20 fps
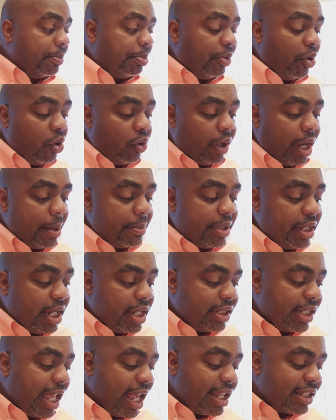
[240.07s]
program
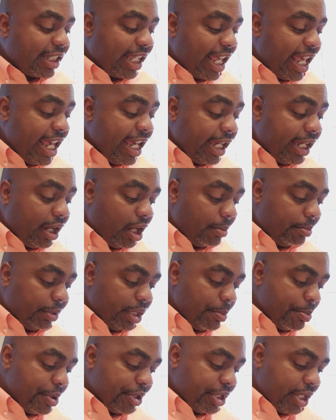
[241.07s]
does has income
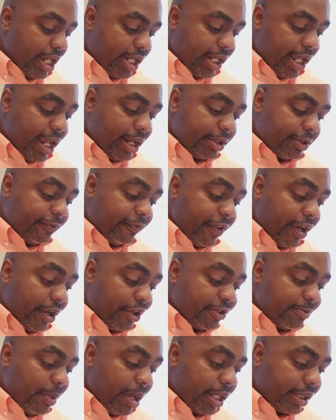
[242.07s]
limits, and that
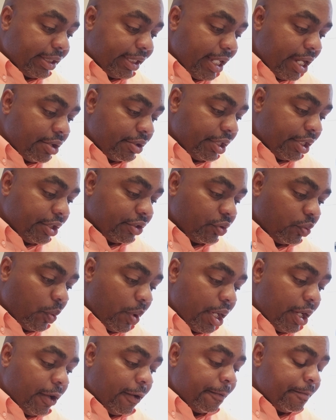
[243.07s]
varies by county as
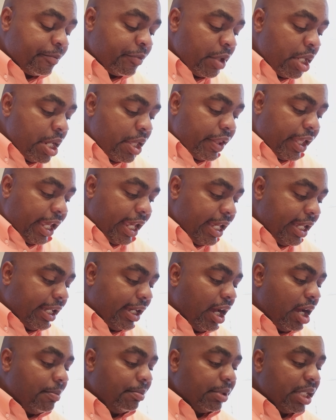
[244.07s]
well. The
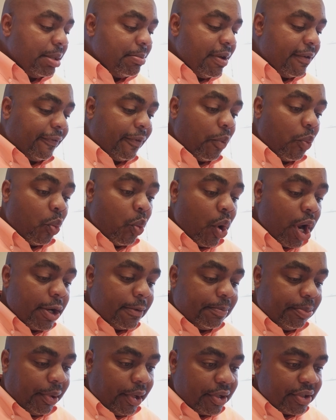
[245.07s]
income limit for
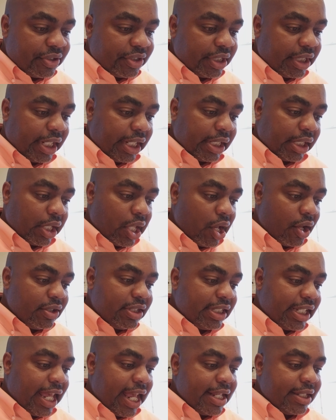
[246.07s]
one person in
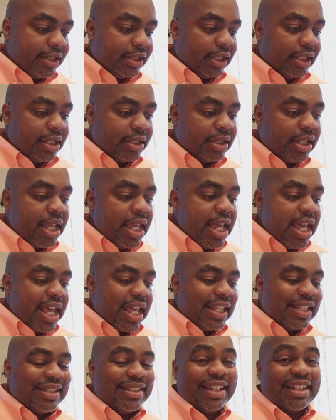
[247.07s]
Los Angeles
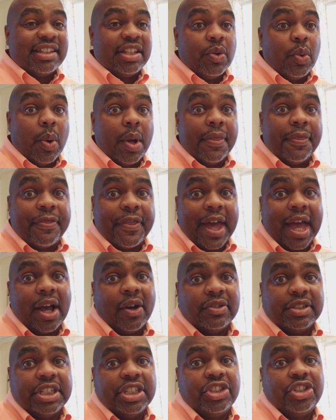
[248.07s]
is
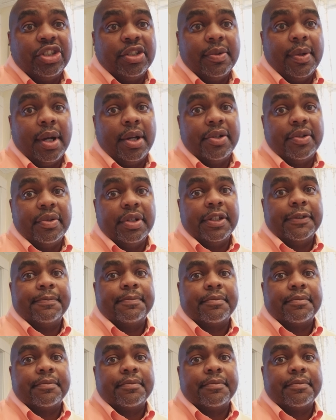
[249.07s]
$61,200.